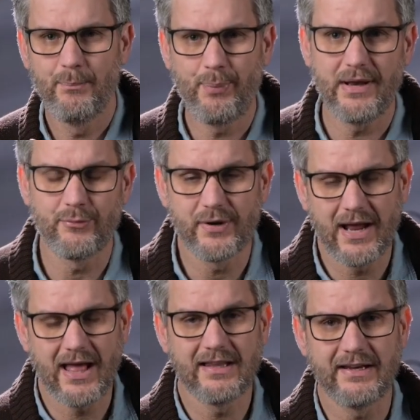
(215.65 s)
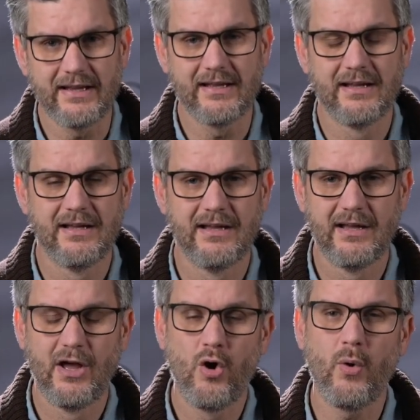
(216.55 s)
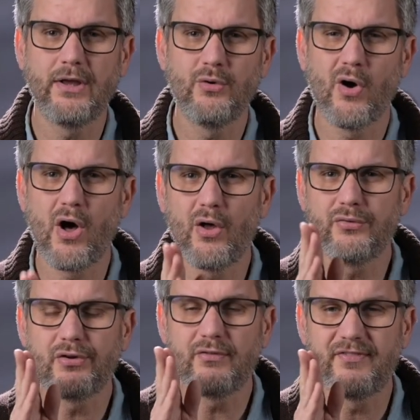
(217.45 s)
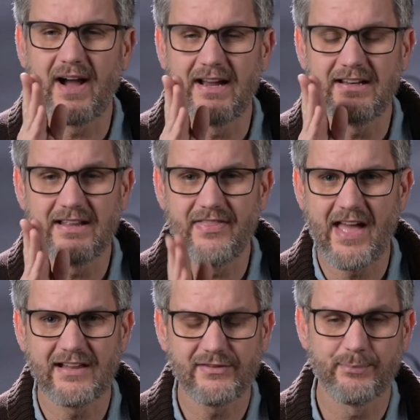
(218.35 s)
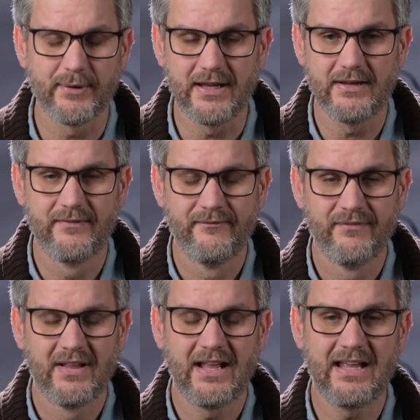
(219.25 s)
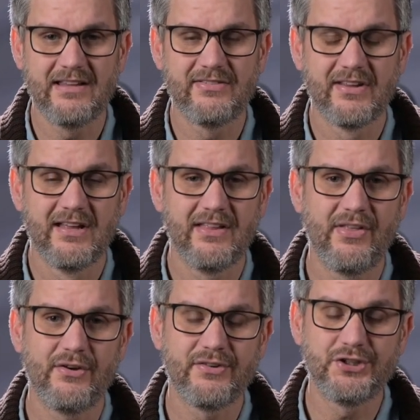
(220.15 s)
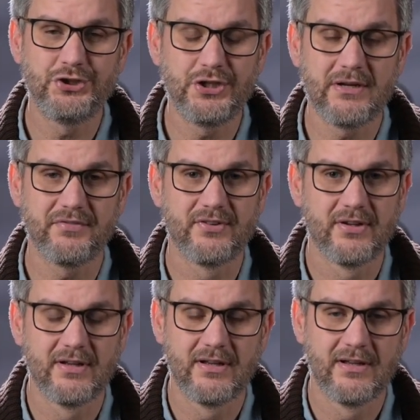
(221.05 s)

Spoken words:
But in reality, what you also find in that split is there's a shift.